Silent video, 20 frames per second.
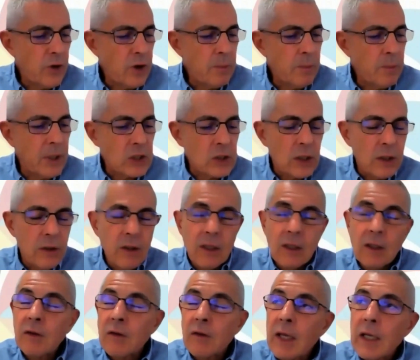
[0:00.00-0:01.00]
very much. I
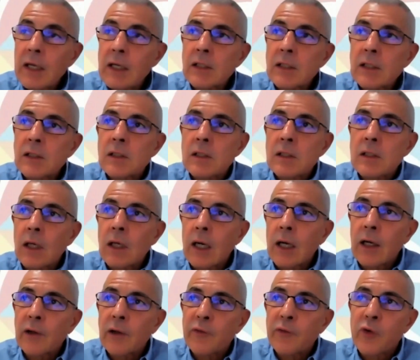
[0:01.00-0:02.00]
think that is,
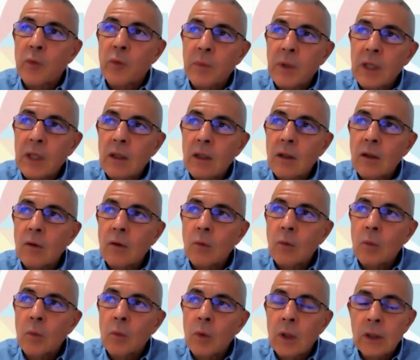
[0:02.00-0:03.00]
for me,
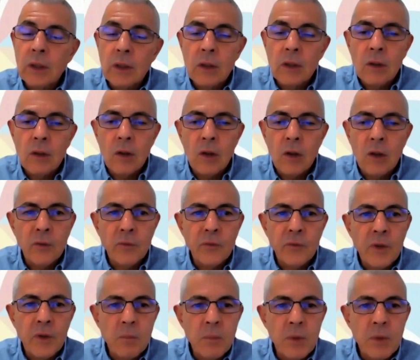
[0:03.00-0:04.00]
one of
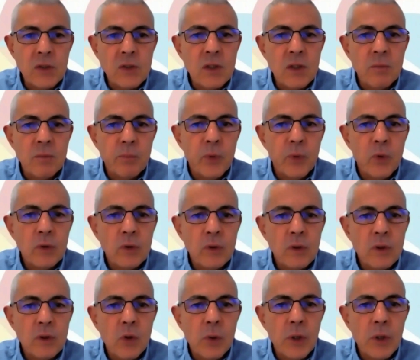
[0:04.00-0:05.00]
the most
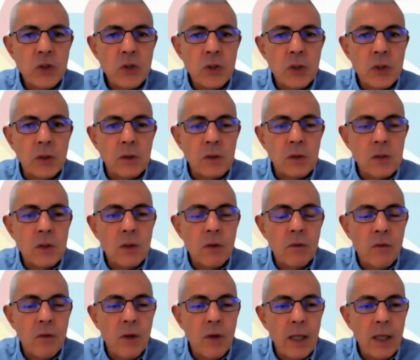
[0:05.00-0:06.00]
important questions
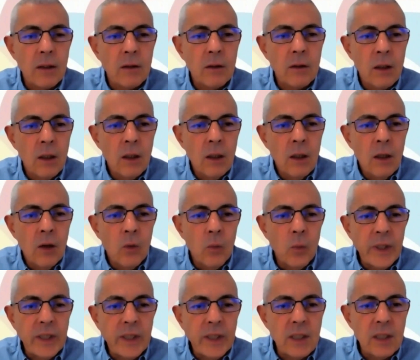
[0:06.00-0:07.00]
that
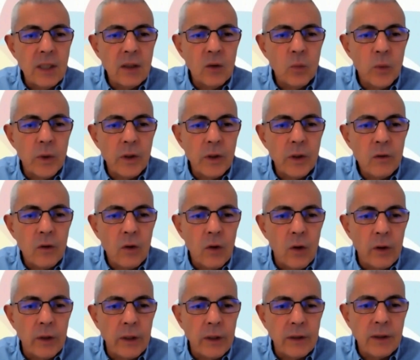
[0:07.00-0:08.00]
we deal with
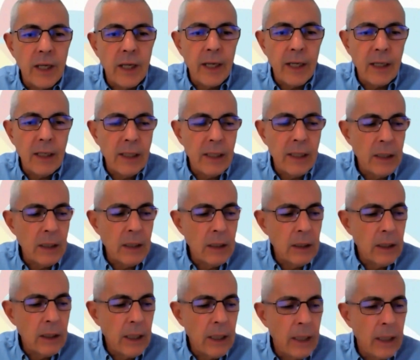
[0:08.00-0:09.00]
on a daily
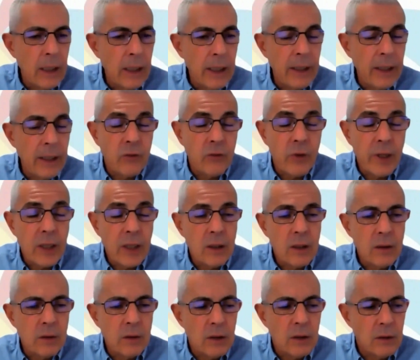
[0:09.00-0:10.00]
and
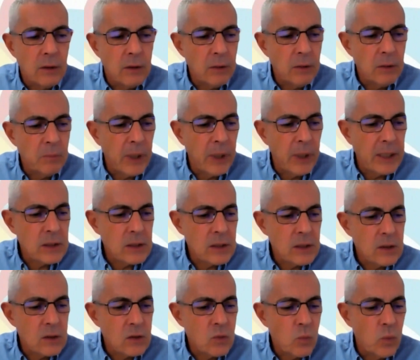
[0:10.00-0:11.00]
regular
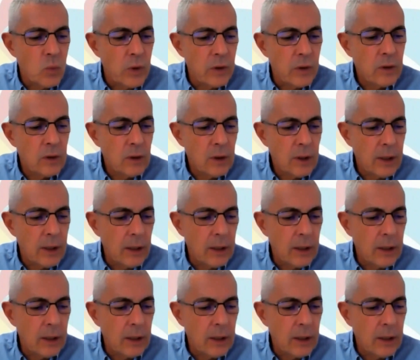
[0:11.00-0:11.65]
basis with